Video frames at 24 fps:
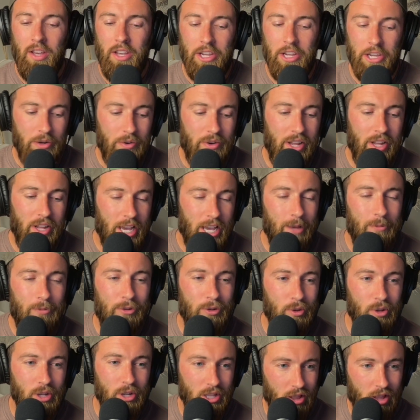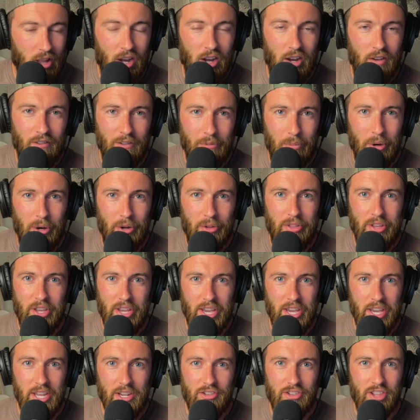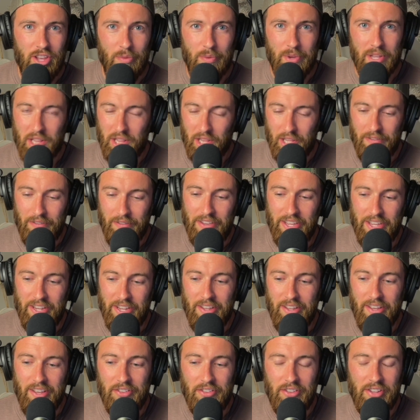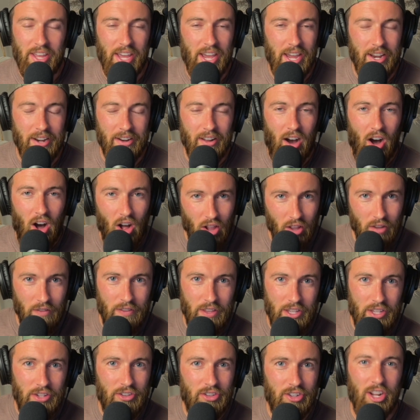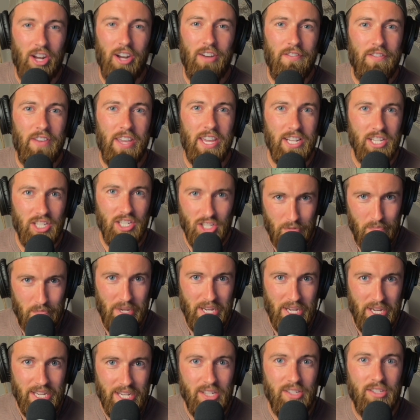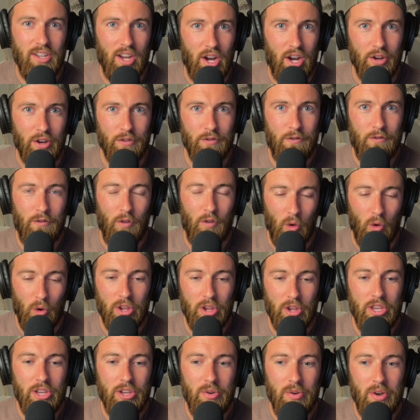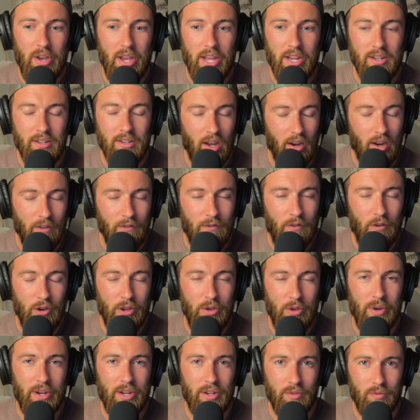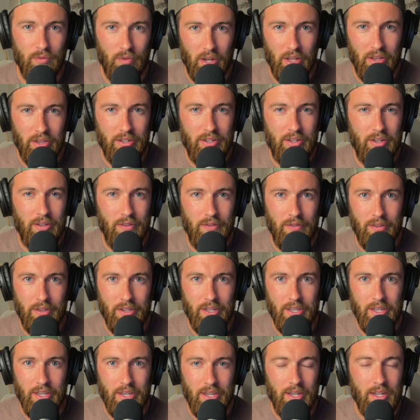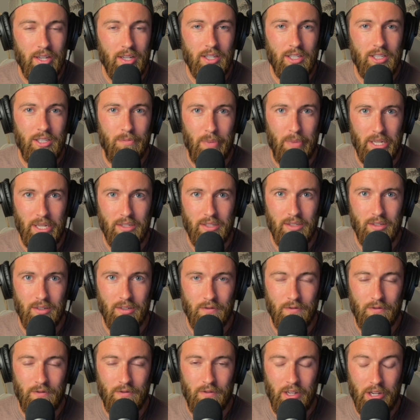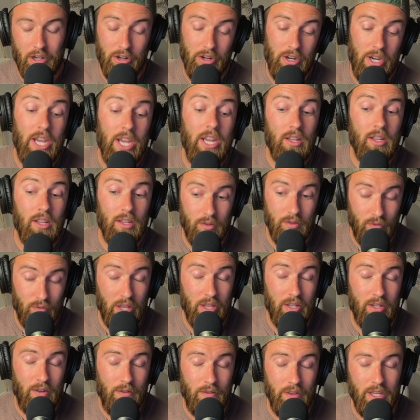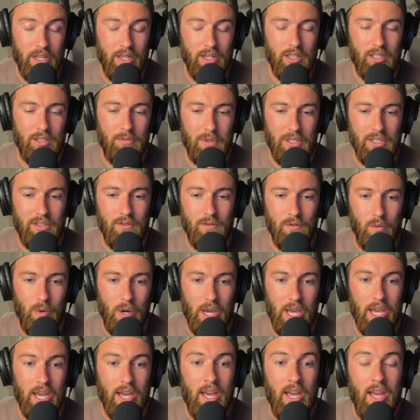You know what I absolutely love about the age that we live in is that all of this stuff can just be done for you, and done for you at a relatively inexpensive or in a relatively inexpensive way.